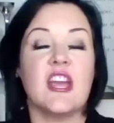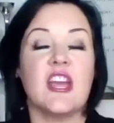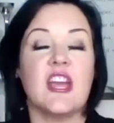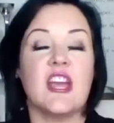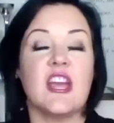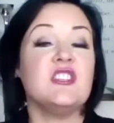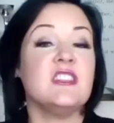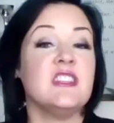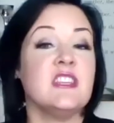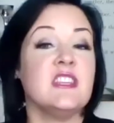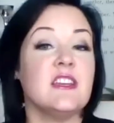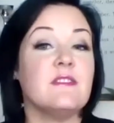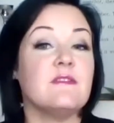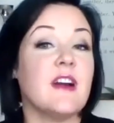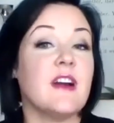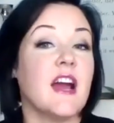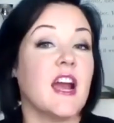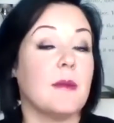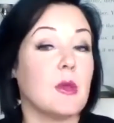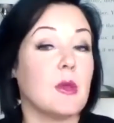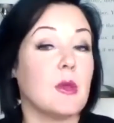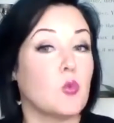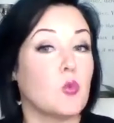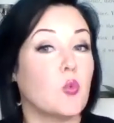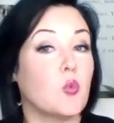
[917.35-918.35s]
changing the
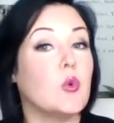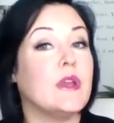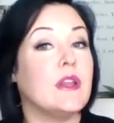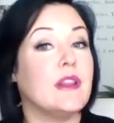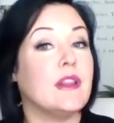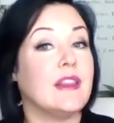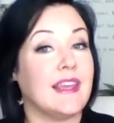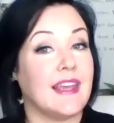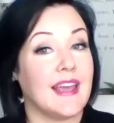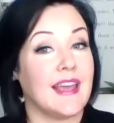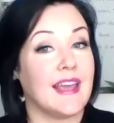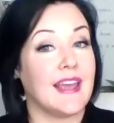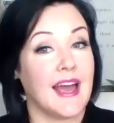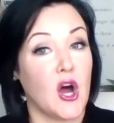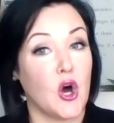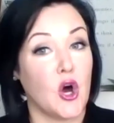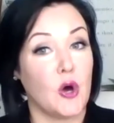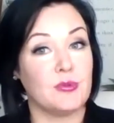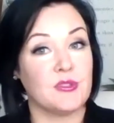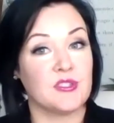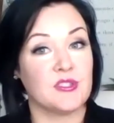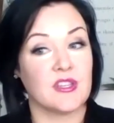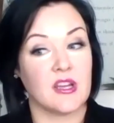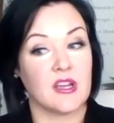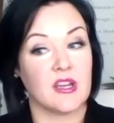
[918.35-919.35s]
environment really
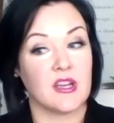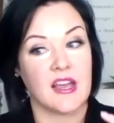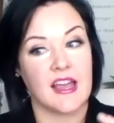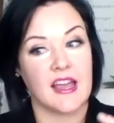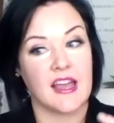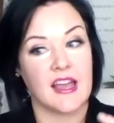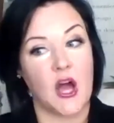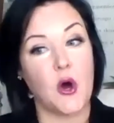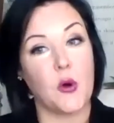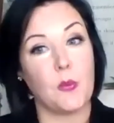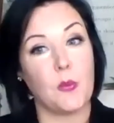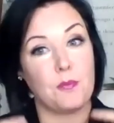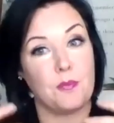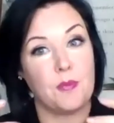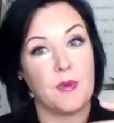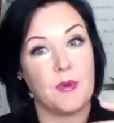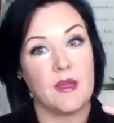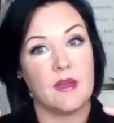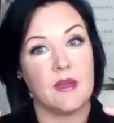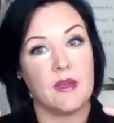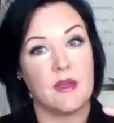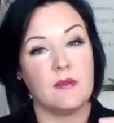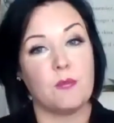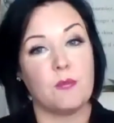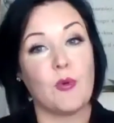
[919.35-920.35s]
help
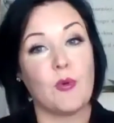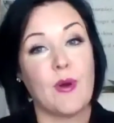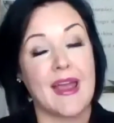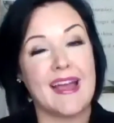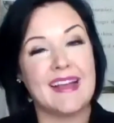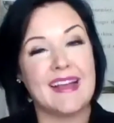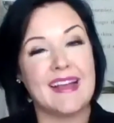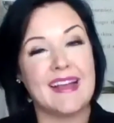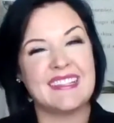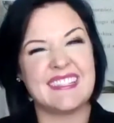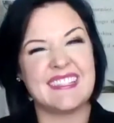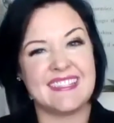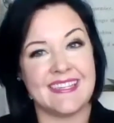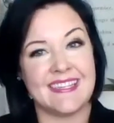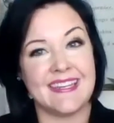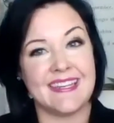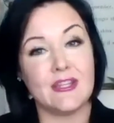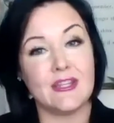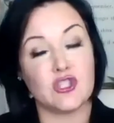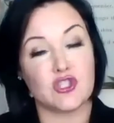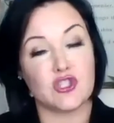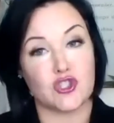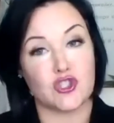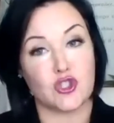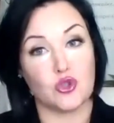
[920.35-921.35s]
brands
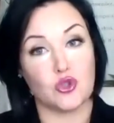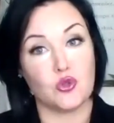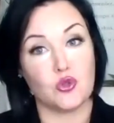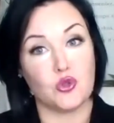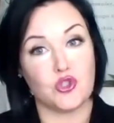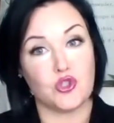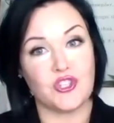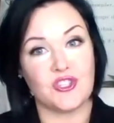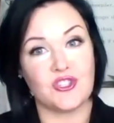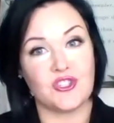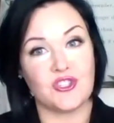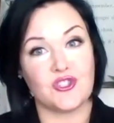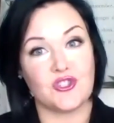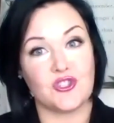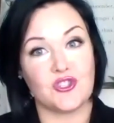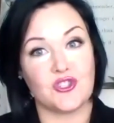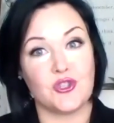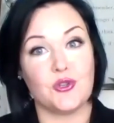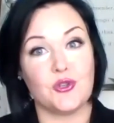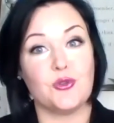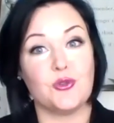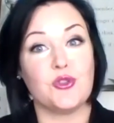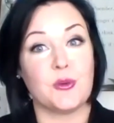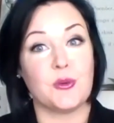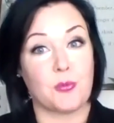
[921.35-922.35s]
see the solutions
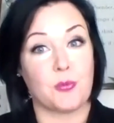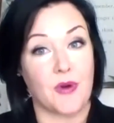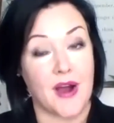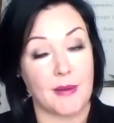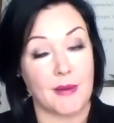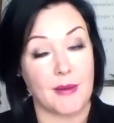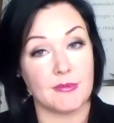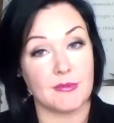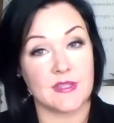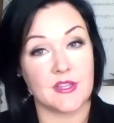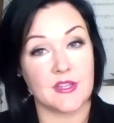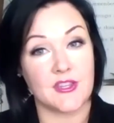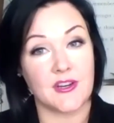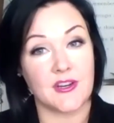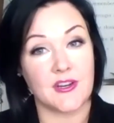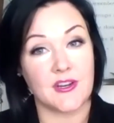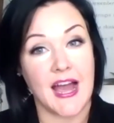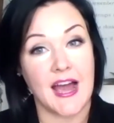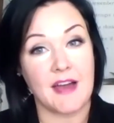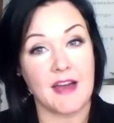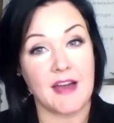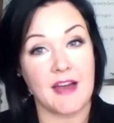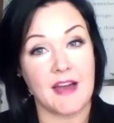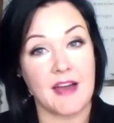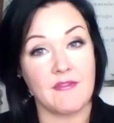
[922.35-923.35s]
to the problems that they're
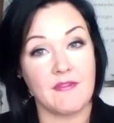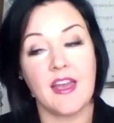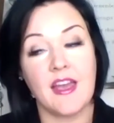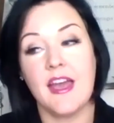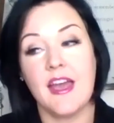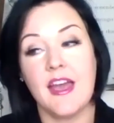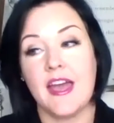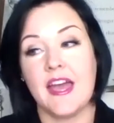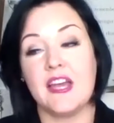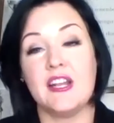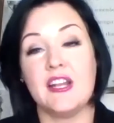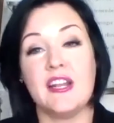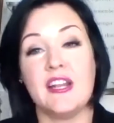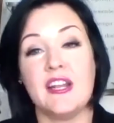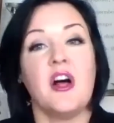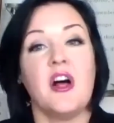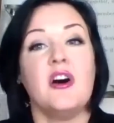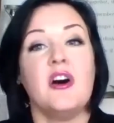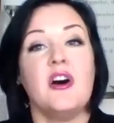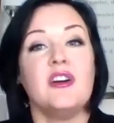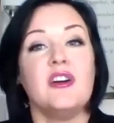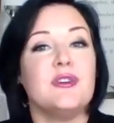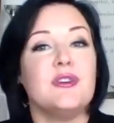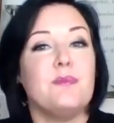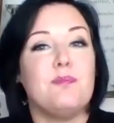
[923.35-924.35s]
having. And
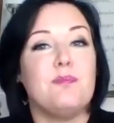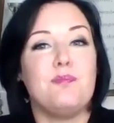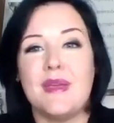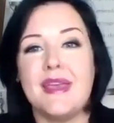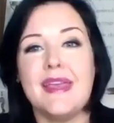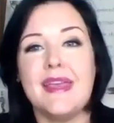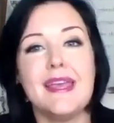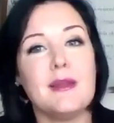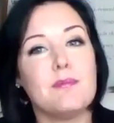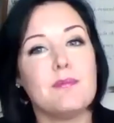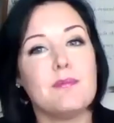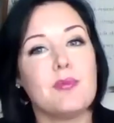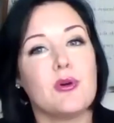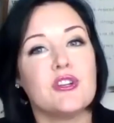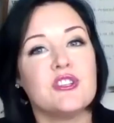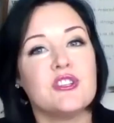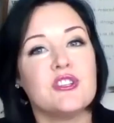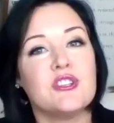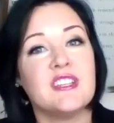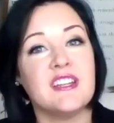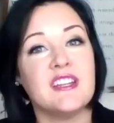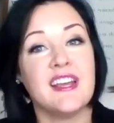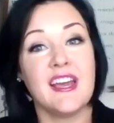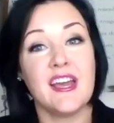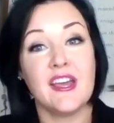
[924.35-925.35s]
mm-hmm. also being in
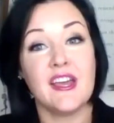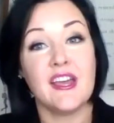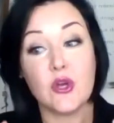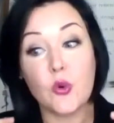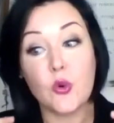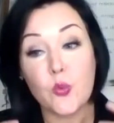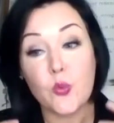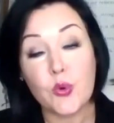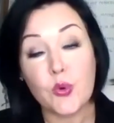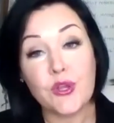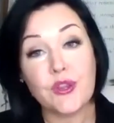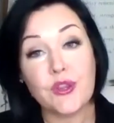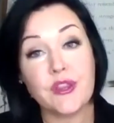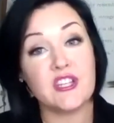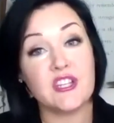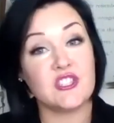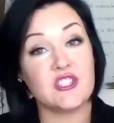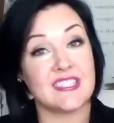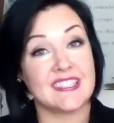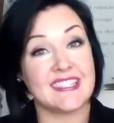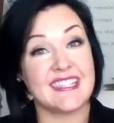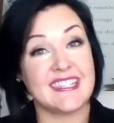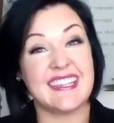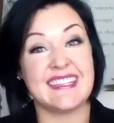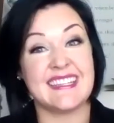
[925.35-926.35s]
person, there really
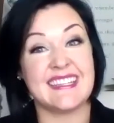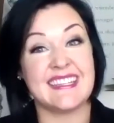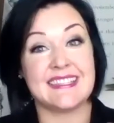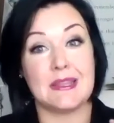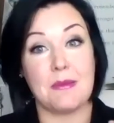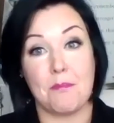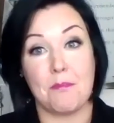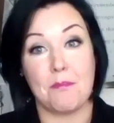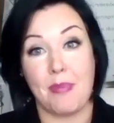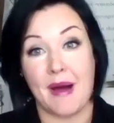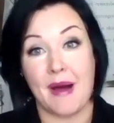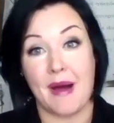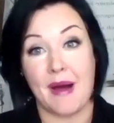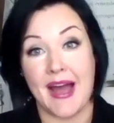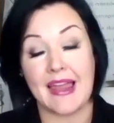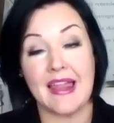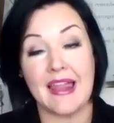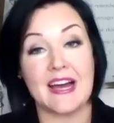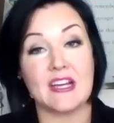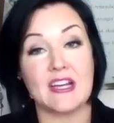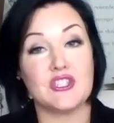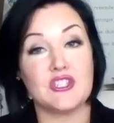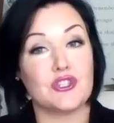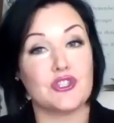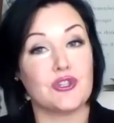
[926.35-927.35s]
just is the
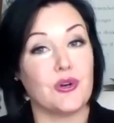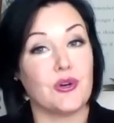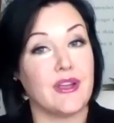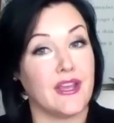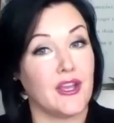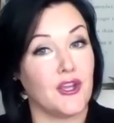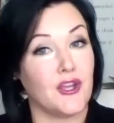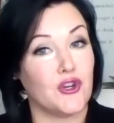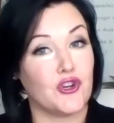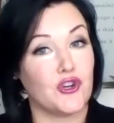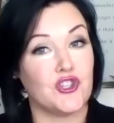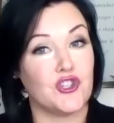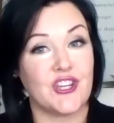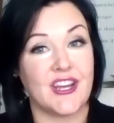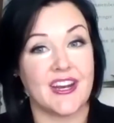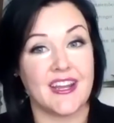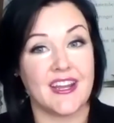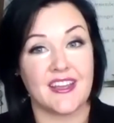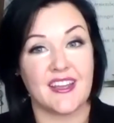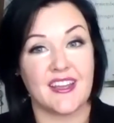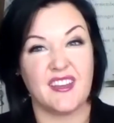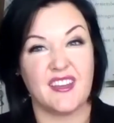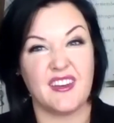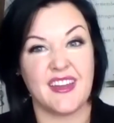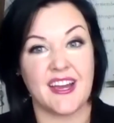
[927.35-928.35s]
biological
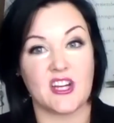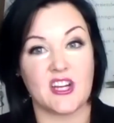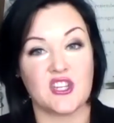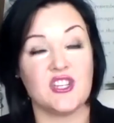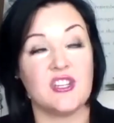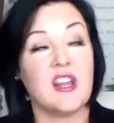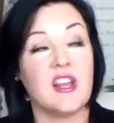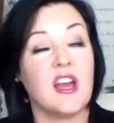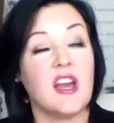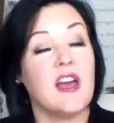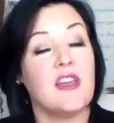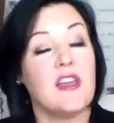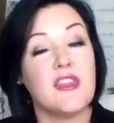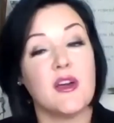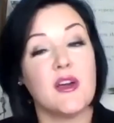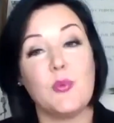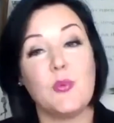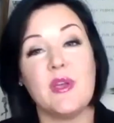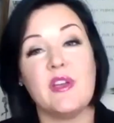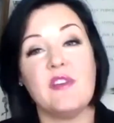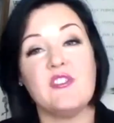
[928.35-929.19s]
energetic connection that